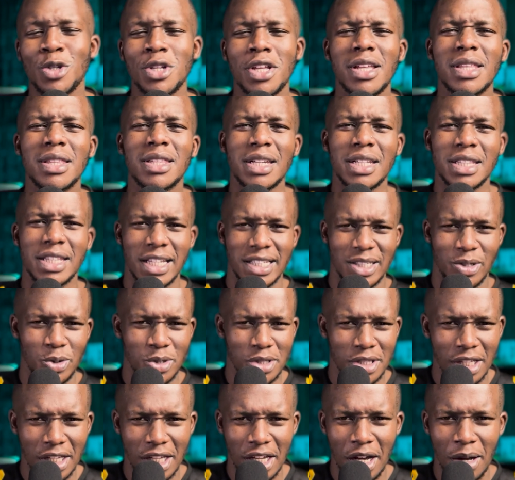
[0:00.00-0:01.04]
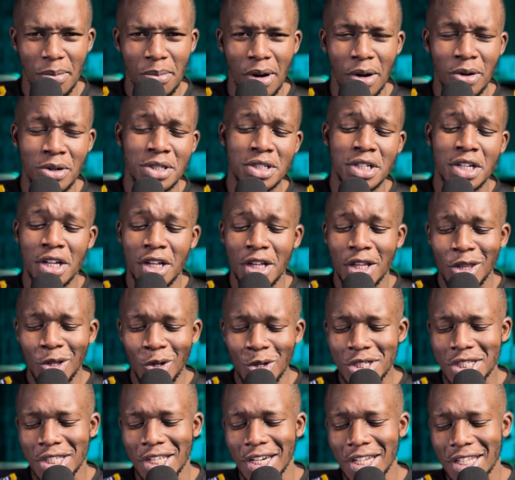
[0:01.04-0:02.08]
those are the 3 things I was thinking about.
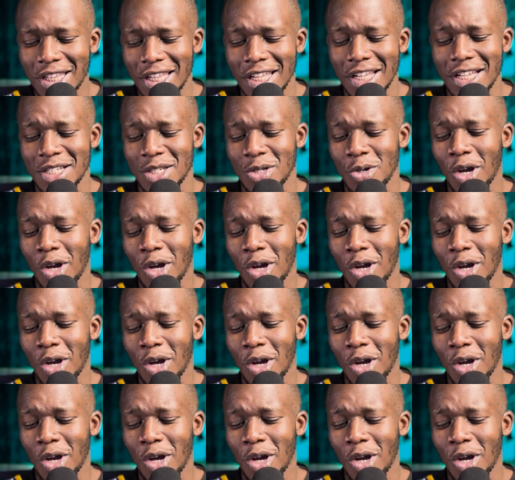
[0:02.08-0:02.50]
Those 3 things.